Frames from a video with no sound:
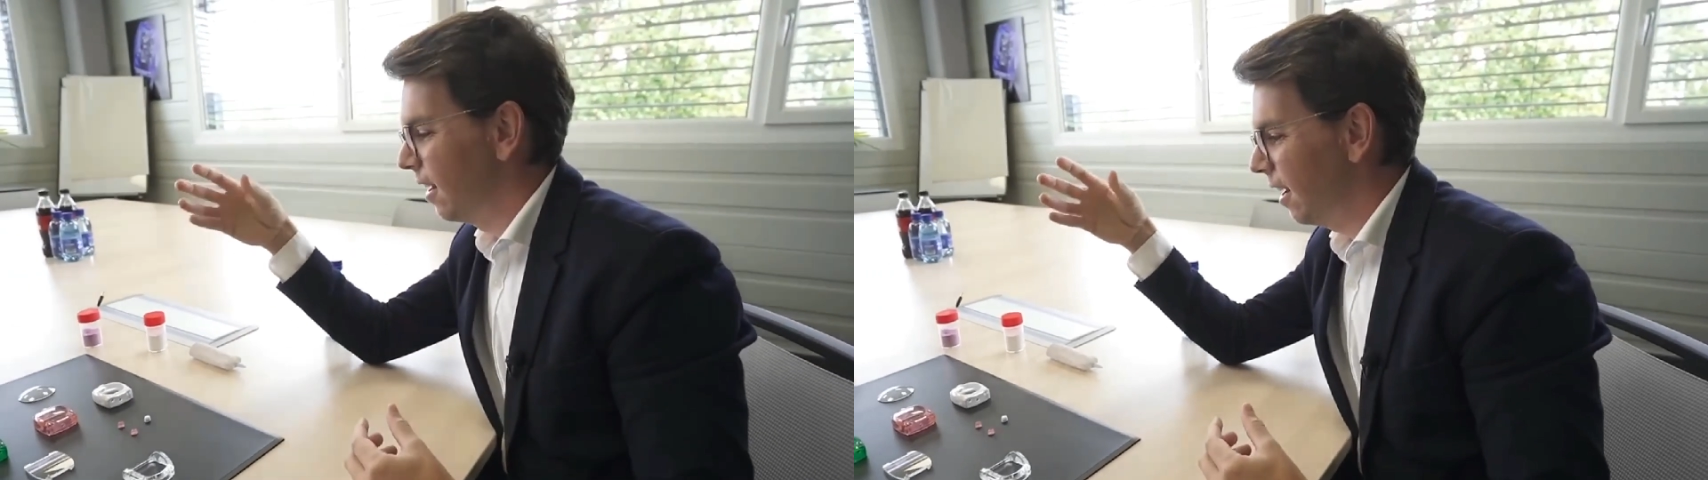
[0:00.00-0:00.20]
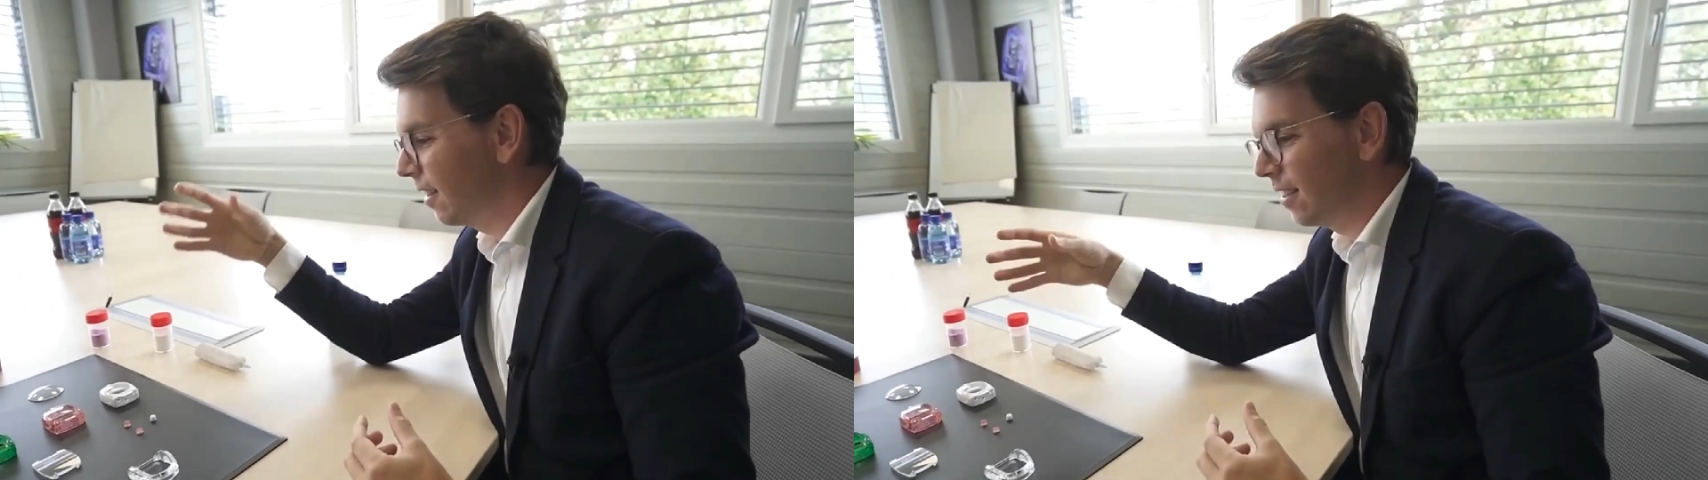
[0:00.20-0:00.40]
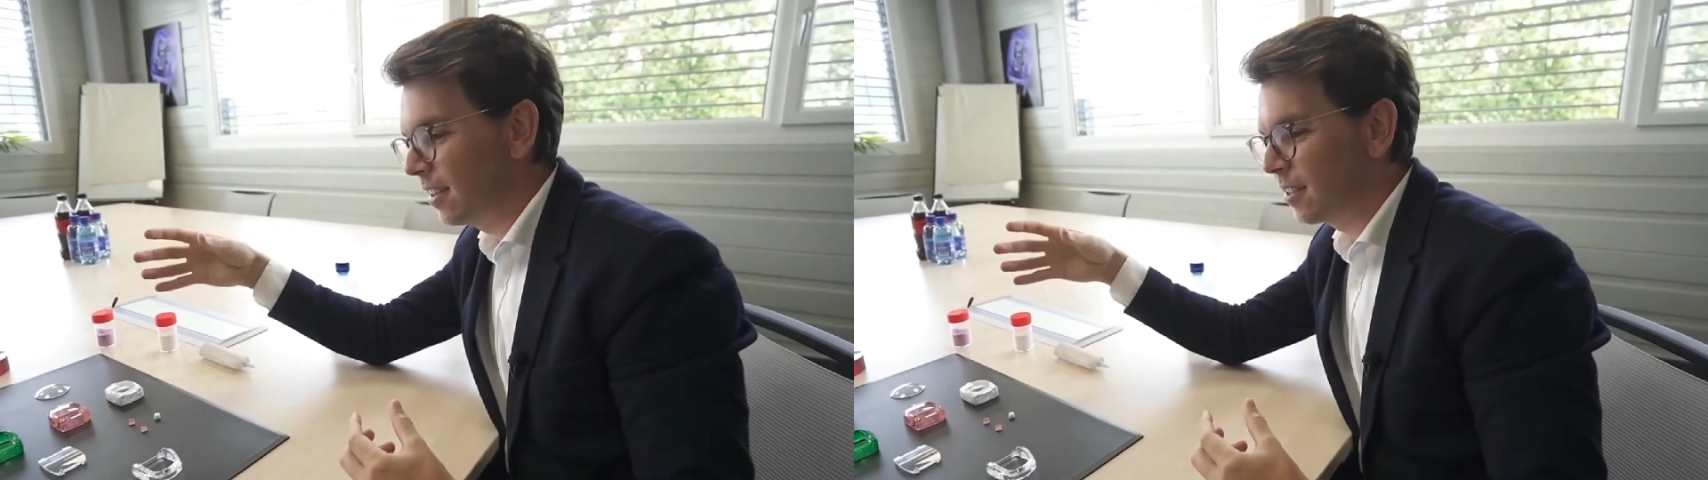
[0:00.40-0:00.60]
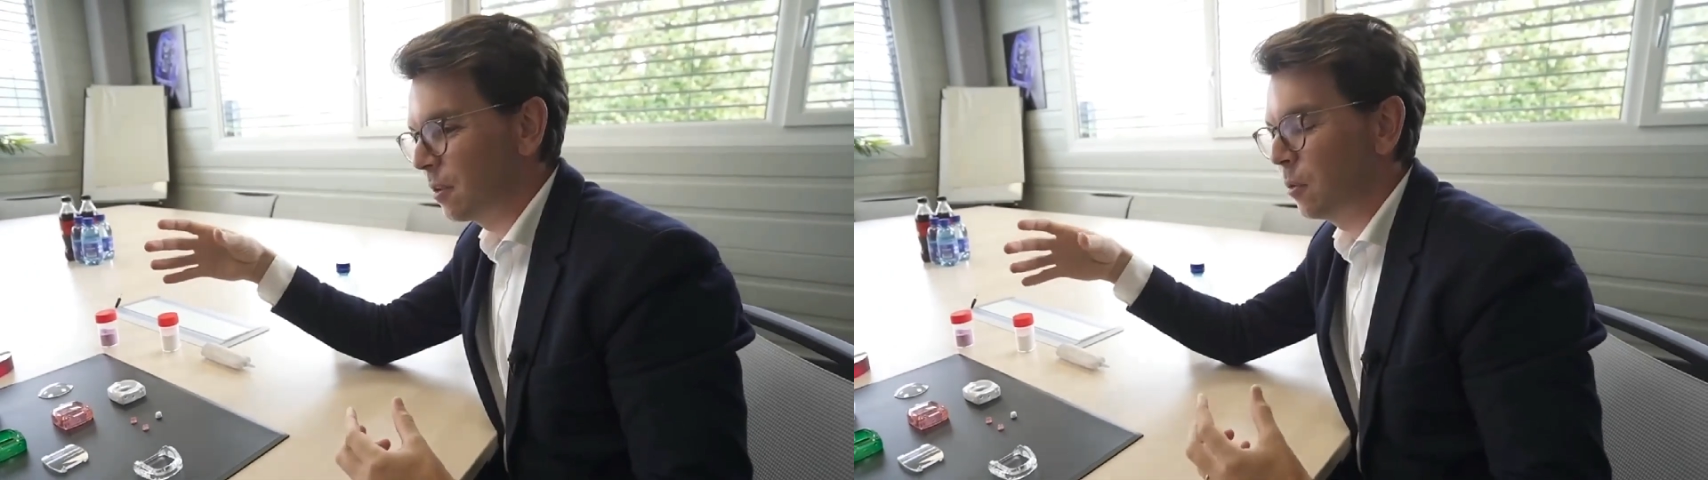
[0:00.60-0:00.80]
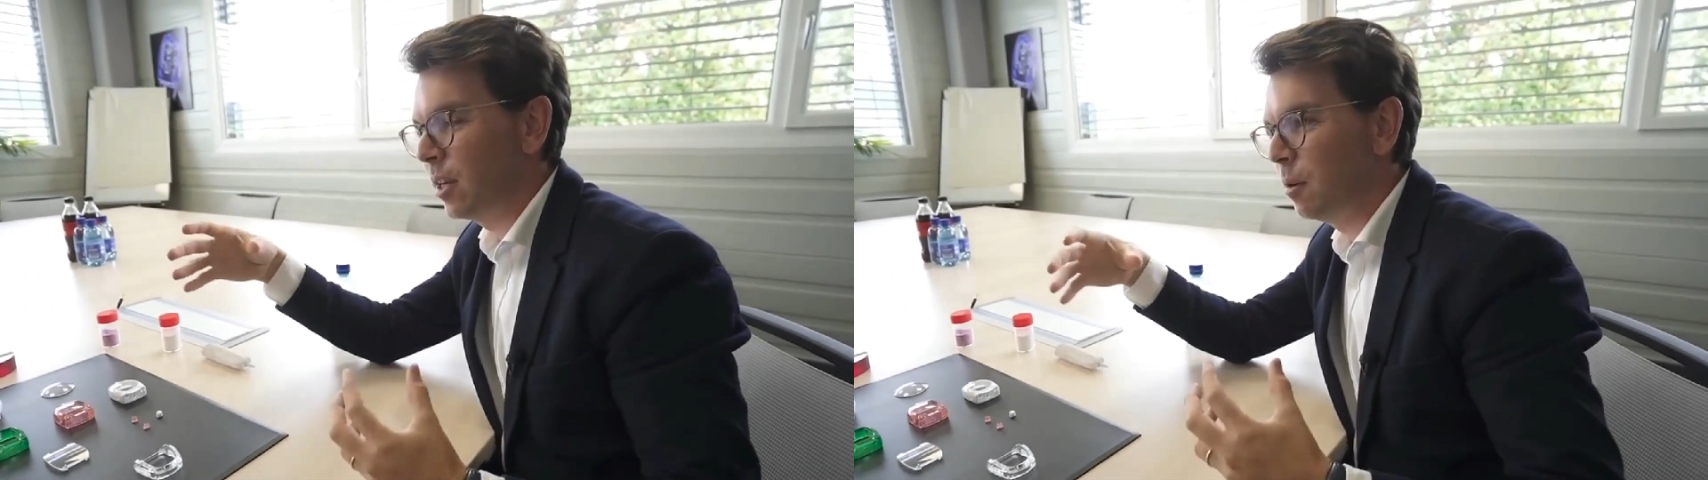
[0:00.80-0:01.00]
like this,
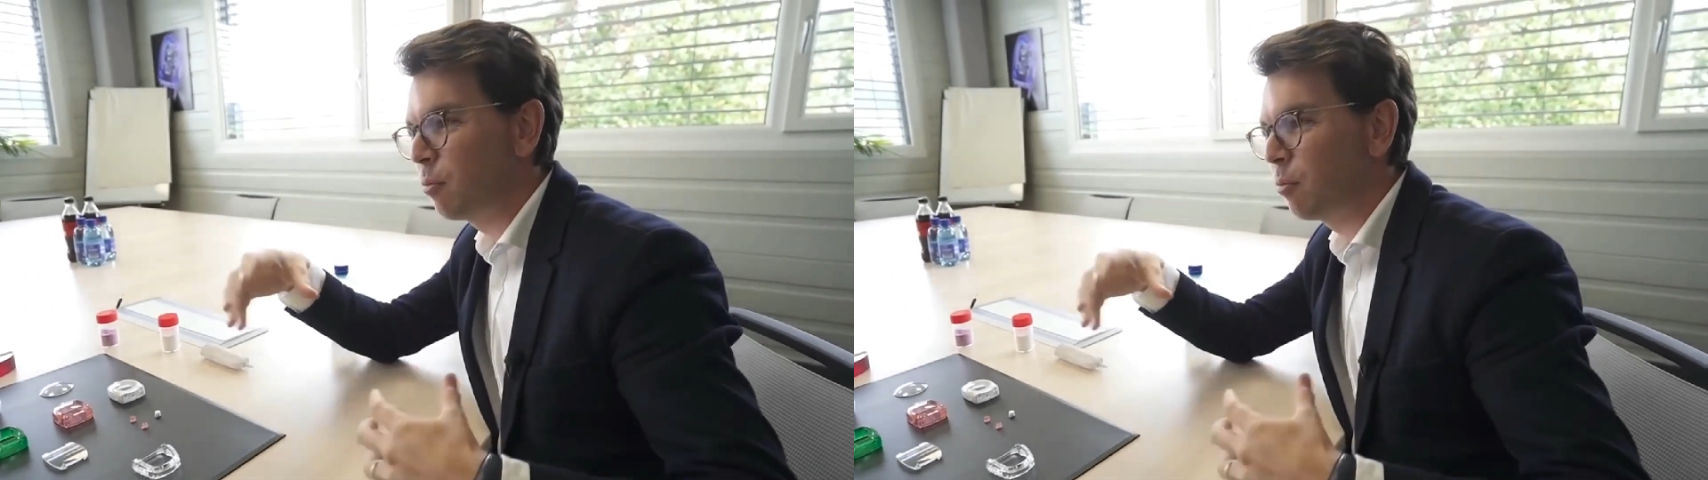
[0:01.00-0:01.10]
we